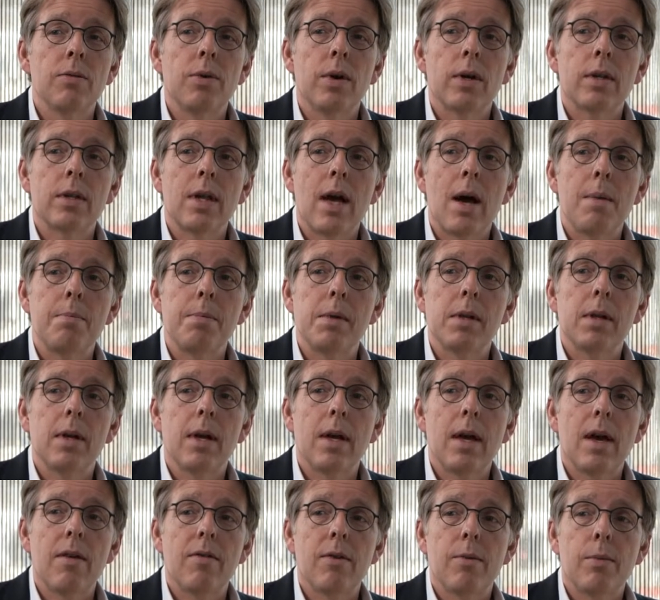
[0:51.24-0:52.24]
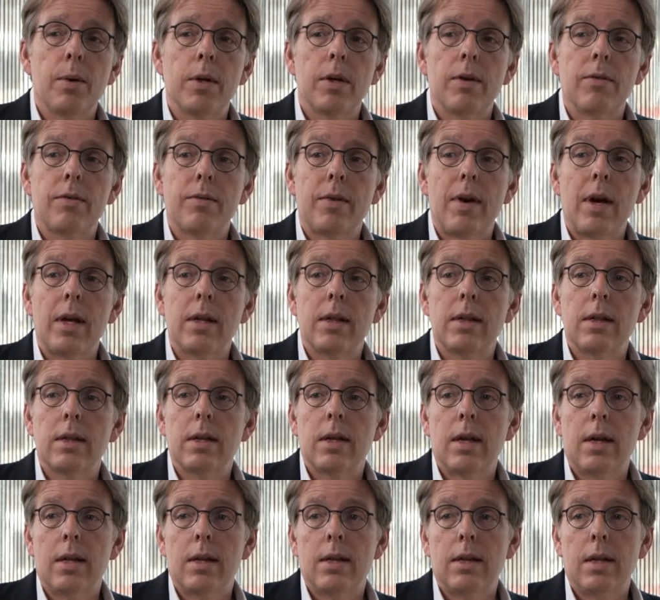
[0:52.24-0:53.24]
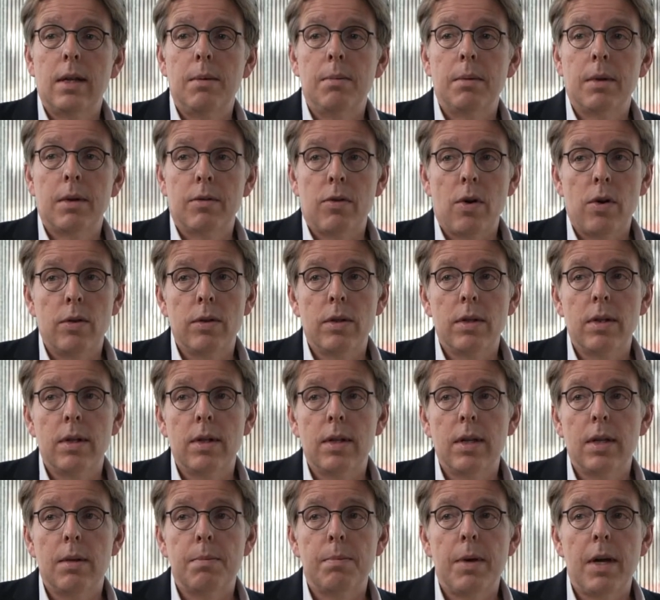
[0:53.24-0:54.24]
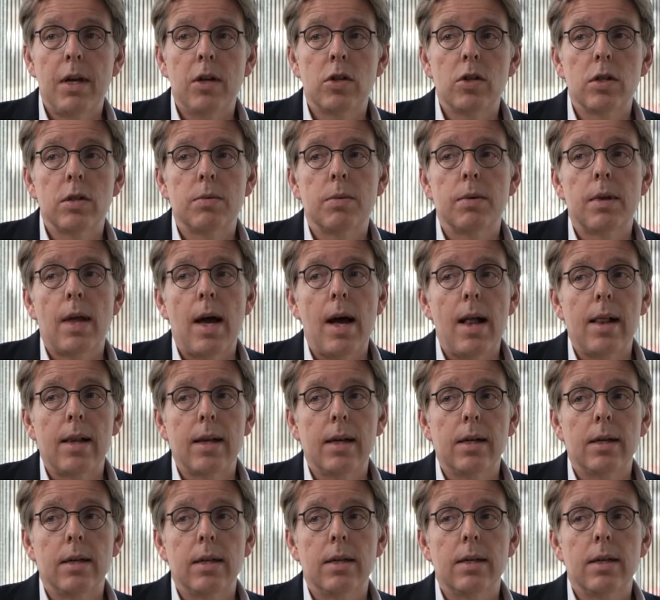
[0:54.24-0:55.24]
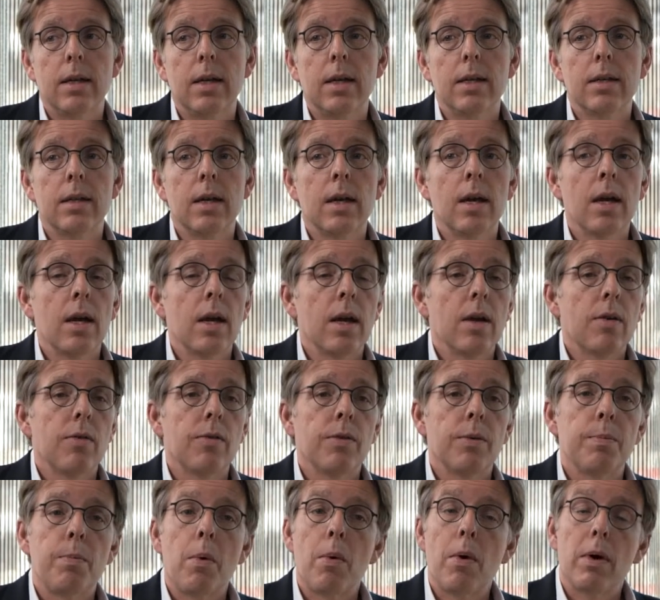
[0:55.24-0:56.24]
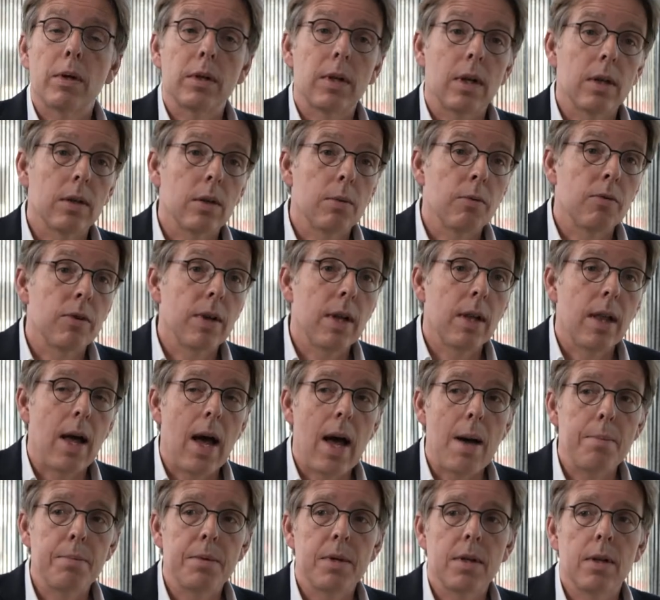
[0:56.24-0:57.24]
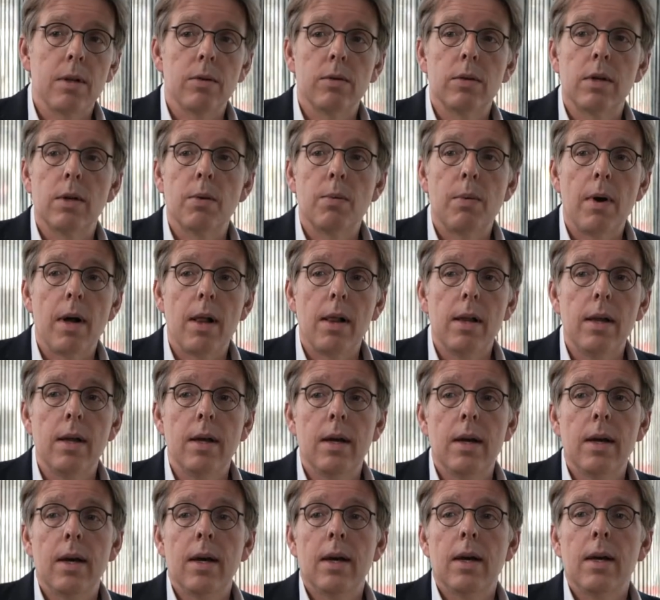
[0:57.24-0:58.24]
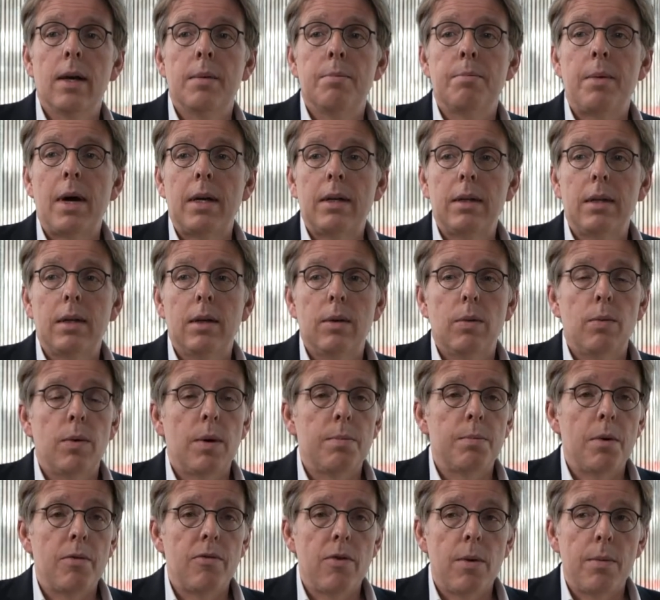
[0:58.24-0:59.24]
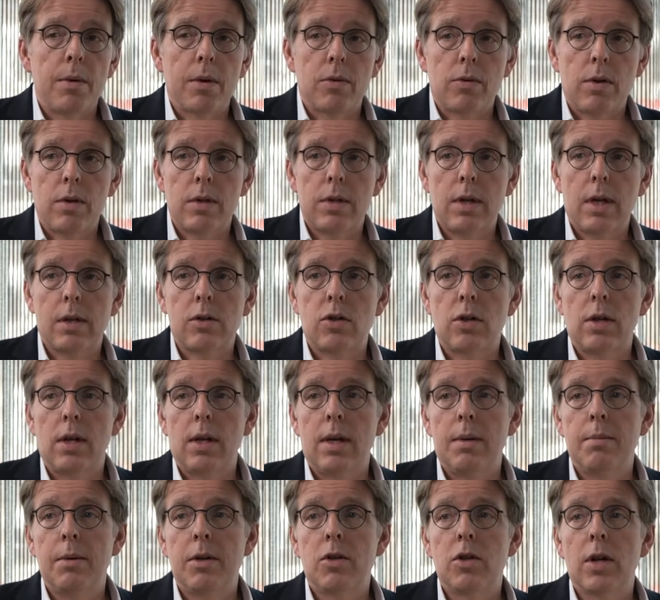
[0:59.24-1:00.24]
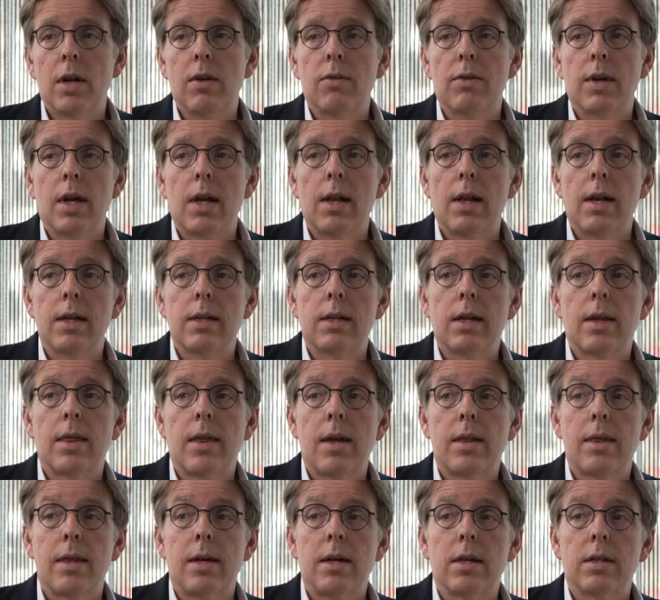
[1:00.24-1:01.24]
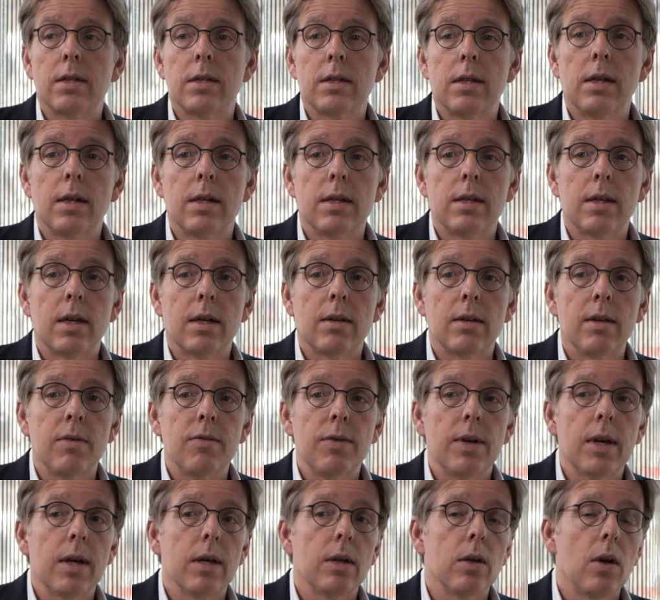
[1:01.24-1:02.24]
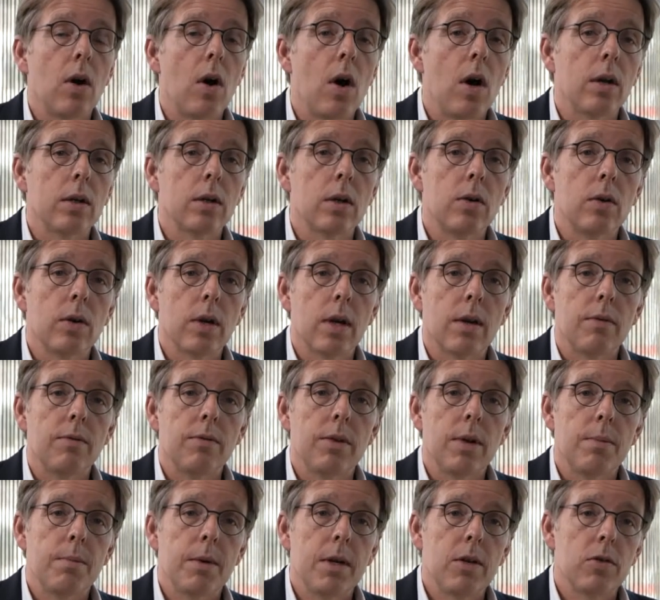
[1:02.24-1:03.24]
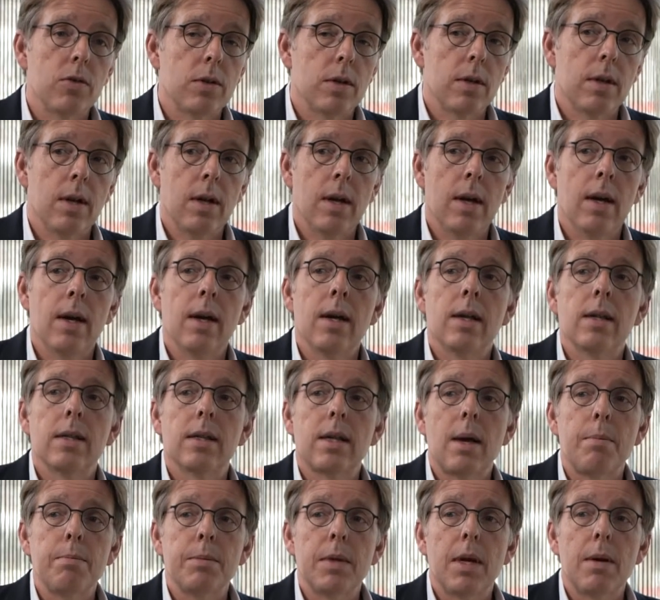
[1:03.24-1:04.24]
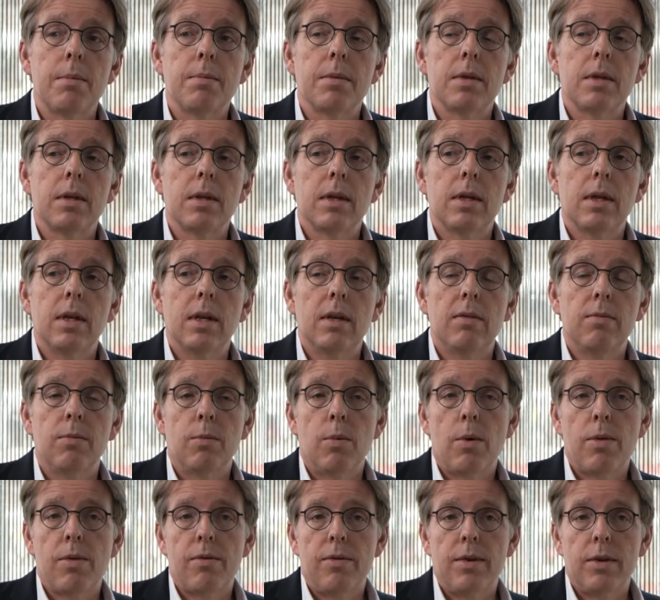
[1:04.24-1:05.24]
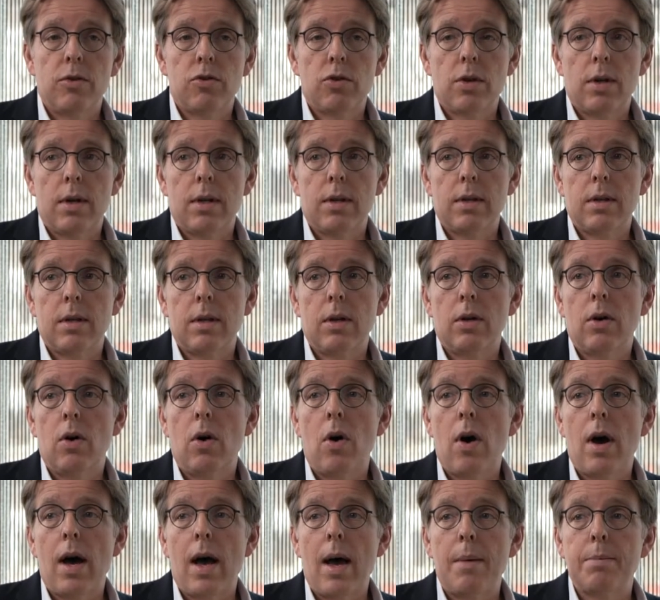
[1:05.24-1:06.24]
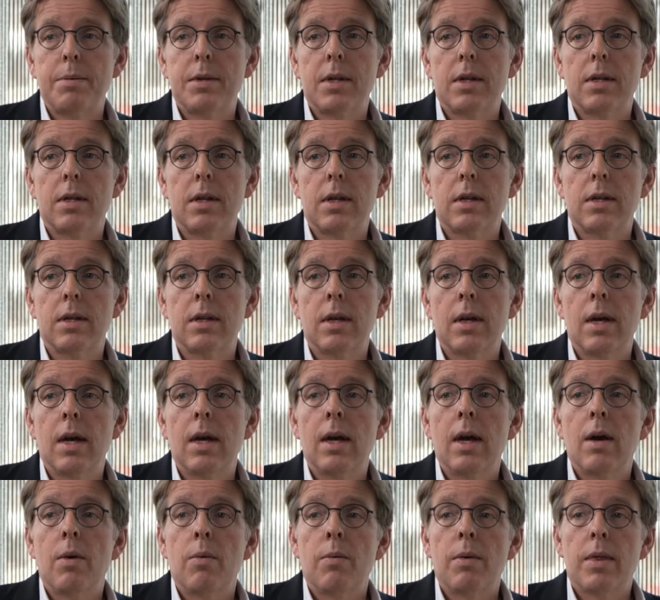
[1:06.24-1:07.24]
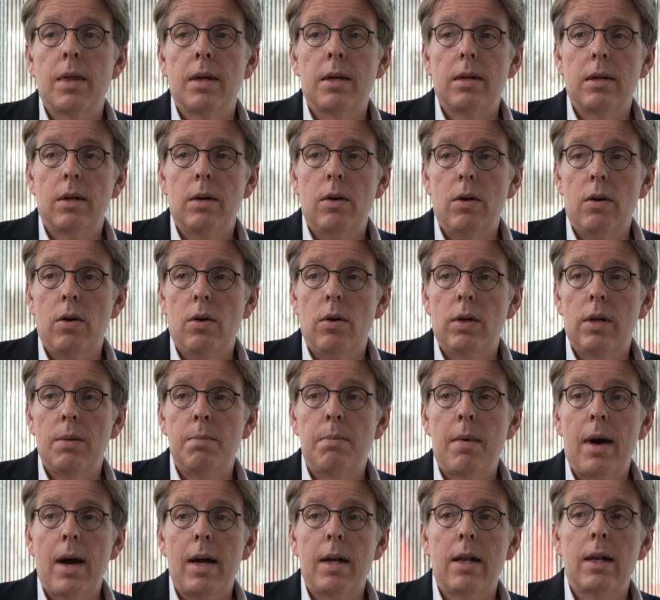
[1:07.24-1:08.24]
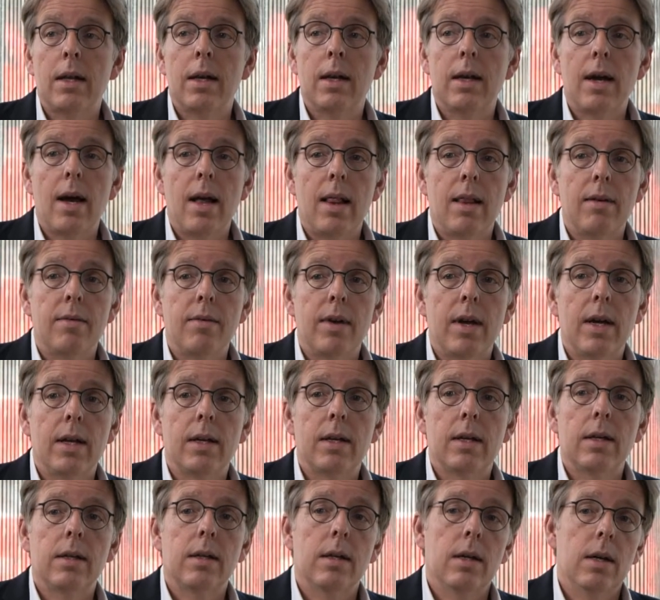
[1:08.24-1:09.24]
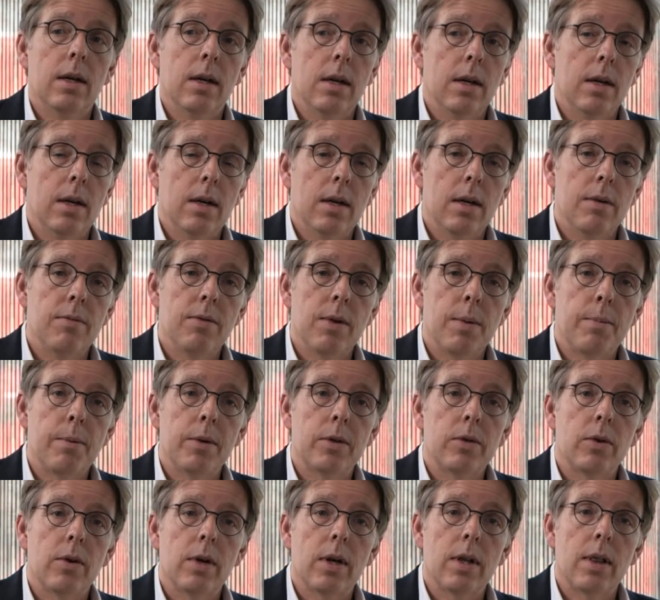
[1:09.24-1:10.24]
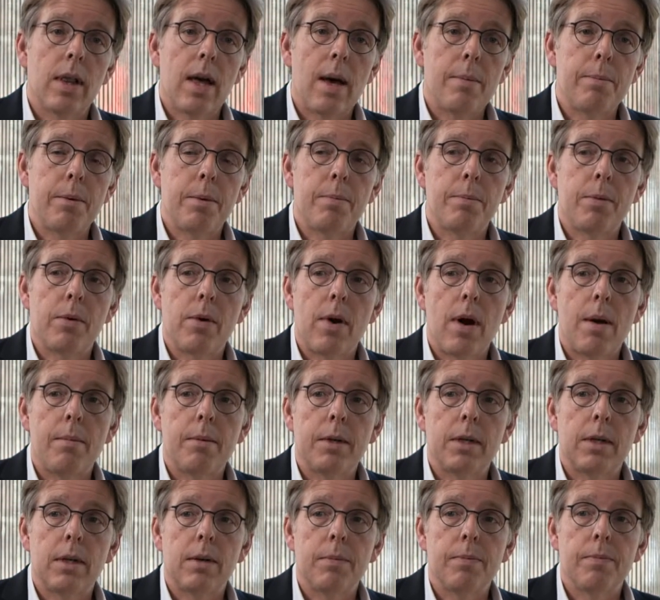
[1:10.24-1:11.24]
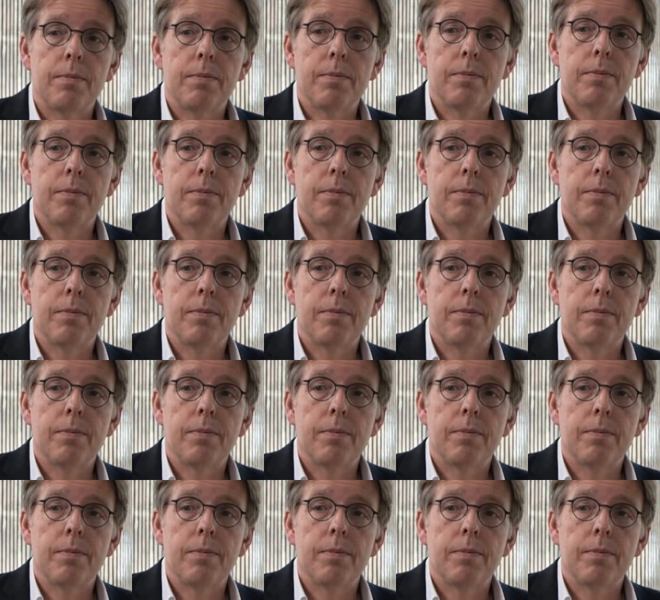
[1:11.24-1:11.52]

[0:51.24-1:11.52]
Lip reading: For example, every one of us has seen Crohn's disease patients with ileal disease reporting to feel absolutely well, but when performing cross-sectional imaging, realizing that there still a significant ongoing inflammation, sometimes even with fistulas or abscesses with an only mildly elevated inflammatory lab parameter.